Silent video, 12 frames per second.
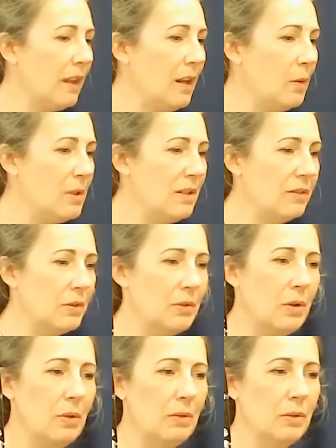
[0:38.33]
And we have
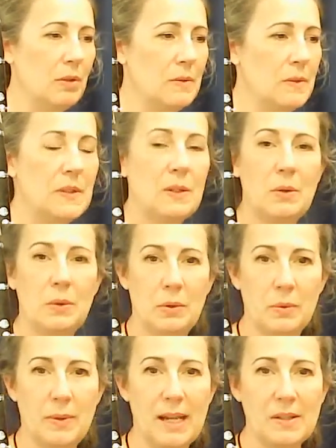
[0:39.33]
learned whole notes and
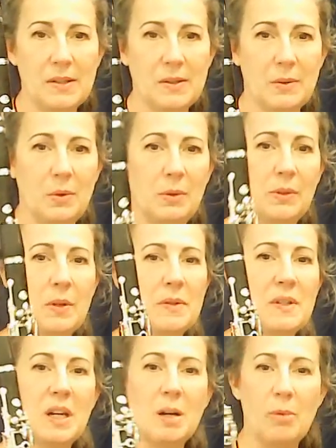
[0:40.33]
whole rests. So whole
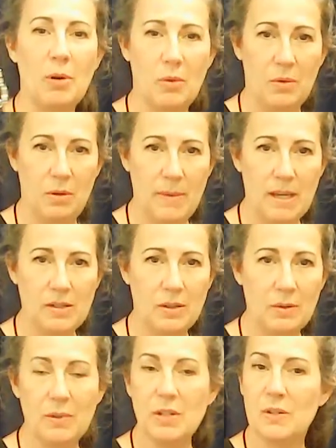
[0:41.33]
notes take up a whole
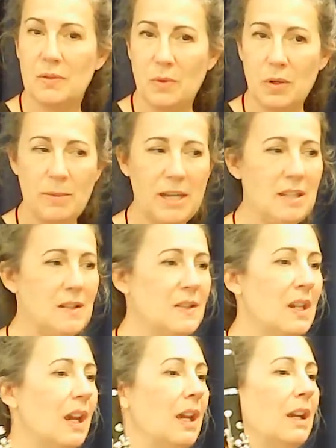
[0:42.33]
measure, which is 4
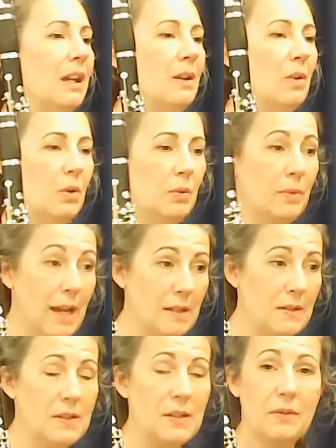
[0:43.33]
beats, and whole
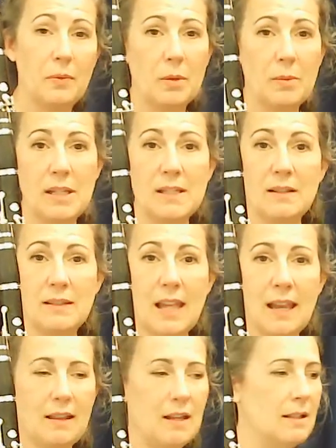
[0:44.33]
rests are 4 beats of
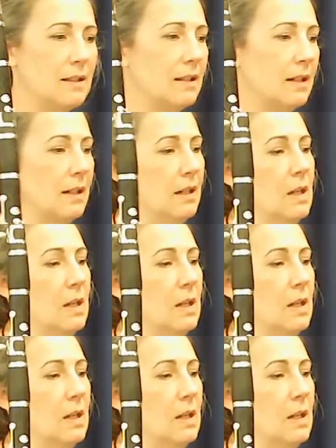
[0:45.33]
silence.